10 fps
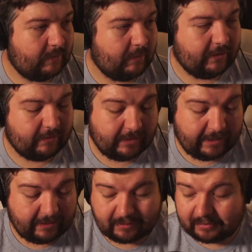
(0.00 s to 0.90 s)
and
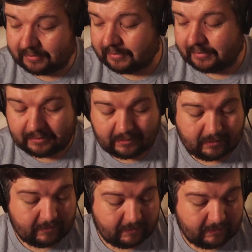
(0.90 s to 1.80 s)
lighter.
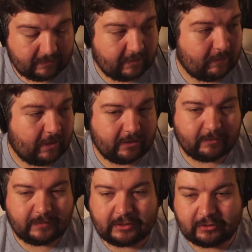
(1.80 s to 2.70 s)
Some auto
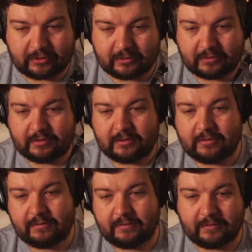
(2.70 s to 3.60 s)
features.
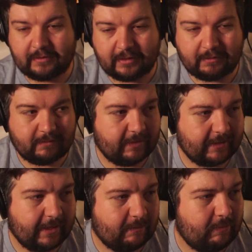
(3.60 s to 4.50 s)

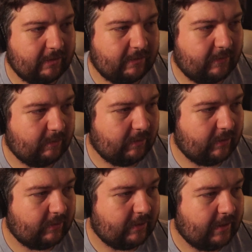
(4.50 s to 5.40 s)
Again, middle of the
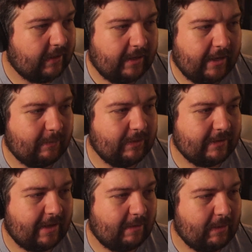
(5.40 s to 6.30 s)
road. When this
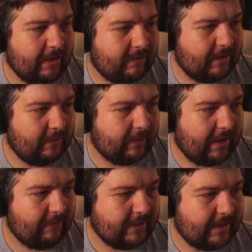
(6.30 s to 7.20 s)
came out, they were
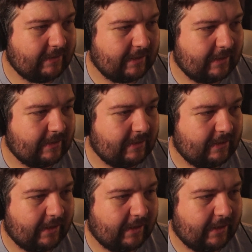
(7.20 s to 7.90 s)
advertising it like